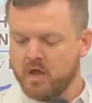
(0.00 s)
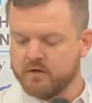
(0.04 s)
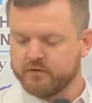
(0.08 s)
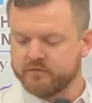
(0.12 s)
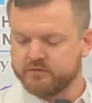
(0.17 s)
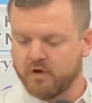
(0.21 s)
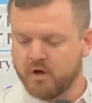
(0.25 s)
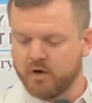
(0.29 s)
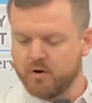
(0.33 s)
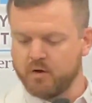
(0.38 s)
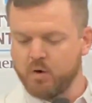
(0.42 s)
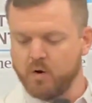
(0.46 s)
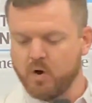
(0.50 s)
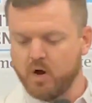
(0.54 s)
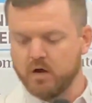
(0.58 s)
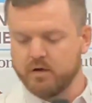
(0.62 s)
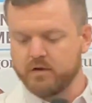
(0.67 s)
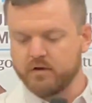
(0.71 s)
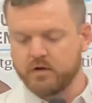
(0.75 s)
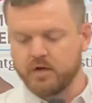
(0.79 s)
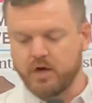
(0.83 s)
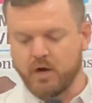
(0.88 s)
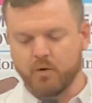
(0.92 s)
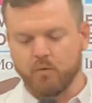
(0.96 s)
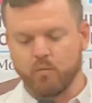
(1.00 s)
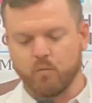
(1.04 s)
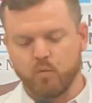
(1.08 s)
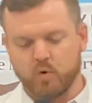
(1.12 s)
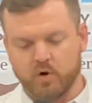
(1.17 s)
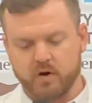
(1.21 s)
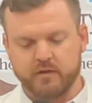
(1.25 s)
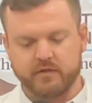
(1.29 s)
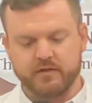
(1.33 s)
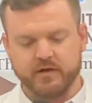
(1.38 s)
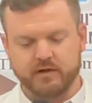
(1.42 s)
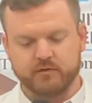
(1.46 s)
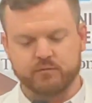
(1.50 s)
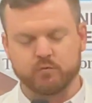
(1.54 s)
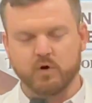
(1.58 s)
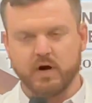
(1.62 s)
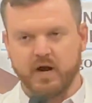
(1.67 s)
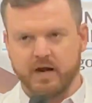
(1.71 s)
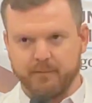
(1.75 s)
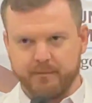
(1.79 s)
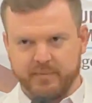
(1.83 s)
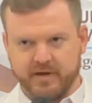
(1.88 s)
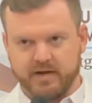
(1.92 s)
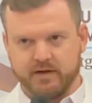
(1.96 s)
So, one of the things, we'll
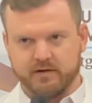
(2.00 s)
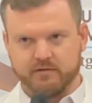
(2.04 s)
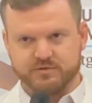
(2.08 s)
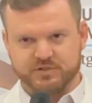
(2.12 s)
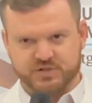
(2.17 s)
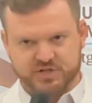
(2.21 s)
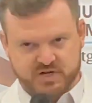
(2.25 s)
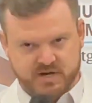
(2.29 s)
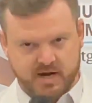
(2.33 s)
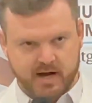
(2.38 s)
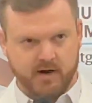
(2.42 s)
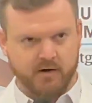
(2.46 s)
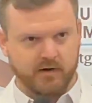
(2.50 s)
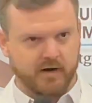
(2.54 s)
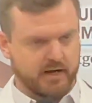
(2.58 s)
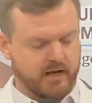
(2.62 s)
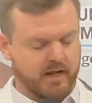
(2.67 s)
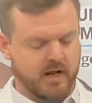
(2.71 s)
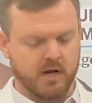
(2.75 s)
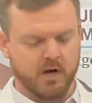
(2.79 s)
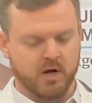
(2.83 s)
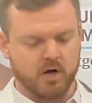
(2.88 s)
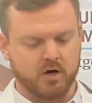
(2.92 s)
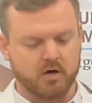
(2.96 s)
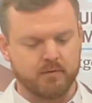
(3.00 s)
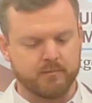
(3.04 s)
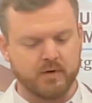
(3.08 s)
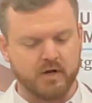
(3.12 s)
kind of be generic here,